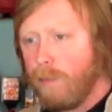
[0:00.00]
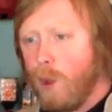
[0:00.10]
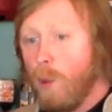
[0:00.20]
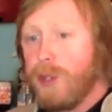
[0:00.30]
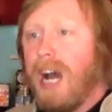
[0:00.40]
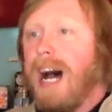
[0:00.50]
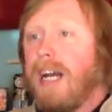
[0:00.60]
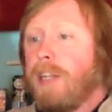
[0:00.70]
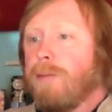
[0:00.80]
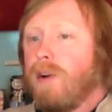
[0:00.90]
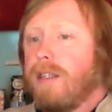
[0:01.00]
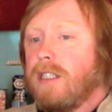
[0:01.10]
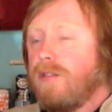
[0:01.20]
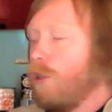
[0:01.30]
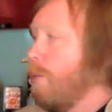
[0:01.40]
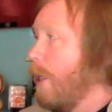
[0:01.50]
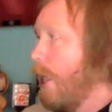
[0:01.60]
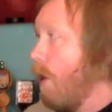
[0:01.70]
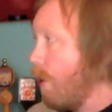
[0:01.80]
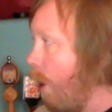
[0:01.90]
will die in the presence of too much
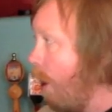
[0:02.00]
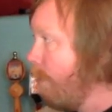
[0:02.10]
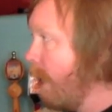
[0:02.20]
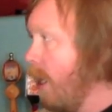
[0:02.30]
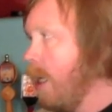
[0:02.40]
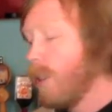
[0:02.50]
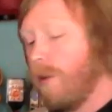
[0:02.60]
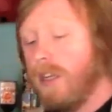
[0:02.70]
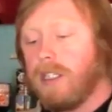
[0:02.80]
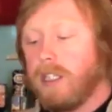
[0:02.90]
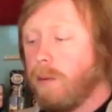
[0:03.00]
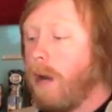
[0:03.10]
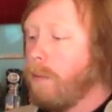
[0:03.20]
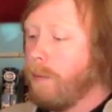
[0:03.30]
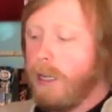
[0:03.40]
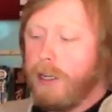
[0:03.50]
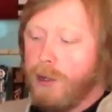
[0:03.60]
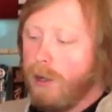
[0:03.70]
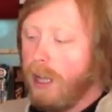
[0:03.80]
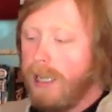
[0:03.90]
alcohol. So this is probably
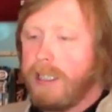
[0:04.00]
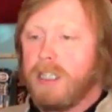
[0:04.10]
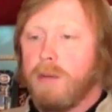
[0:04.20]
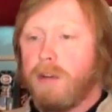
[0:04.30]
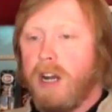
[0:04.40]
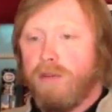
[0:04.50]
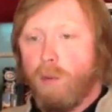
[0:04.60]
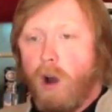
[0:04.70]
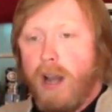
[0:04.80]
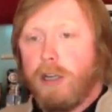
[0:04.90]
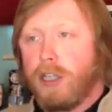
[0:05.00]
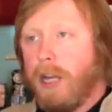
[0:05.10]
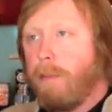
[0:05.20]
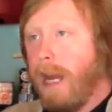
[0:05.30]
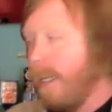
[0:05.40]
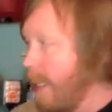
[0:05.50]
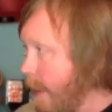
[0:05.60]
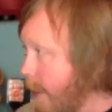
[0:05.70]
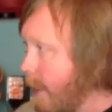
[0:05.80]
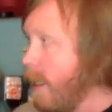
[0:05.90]
utilizing some kind of wine or champagne
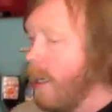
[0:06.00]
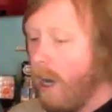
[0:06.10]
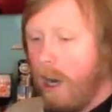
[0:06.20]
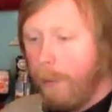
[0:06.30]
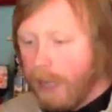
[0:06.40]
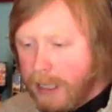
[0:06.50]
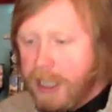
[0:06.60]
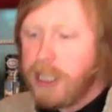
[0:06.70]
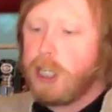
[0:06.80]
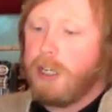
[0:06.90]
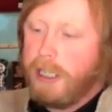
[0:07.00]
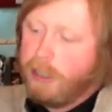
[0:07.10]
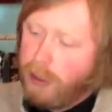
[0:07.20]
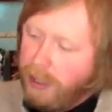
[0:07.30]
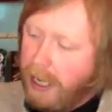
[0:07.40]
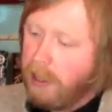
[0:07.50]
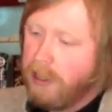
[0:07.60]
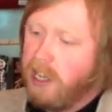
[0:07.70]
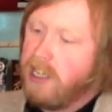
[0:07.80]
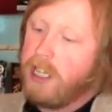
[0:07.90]
yeast additionally to the ale
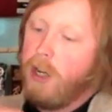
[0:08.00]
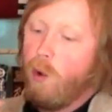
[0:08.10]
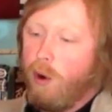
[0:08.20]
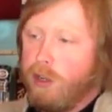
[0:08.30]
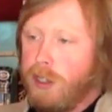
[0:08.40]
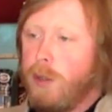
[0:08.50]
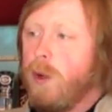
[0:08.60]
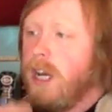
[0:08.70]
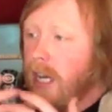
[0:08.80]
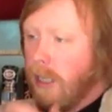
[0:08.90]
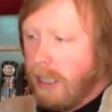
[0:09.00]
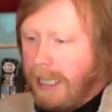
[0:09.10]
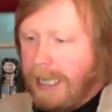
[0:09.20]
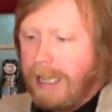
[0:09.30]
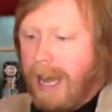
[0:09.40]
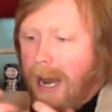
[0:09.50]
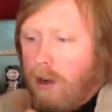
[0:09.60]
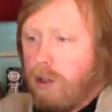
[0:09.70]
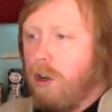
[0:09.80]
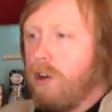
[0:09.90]
yeast in order to get that
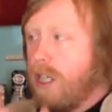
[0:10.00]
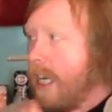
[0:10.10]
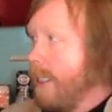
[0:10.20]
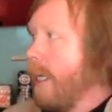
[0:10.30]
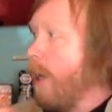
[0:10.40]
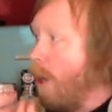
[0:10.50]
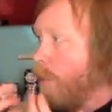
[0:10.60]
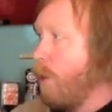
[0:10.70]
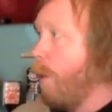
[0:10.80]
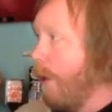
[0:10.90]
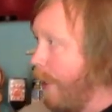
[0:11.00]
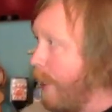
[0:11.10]
alcohol content up to where it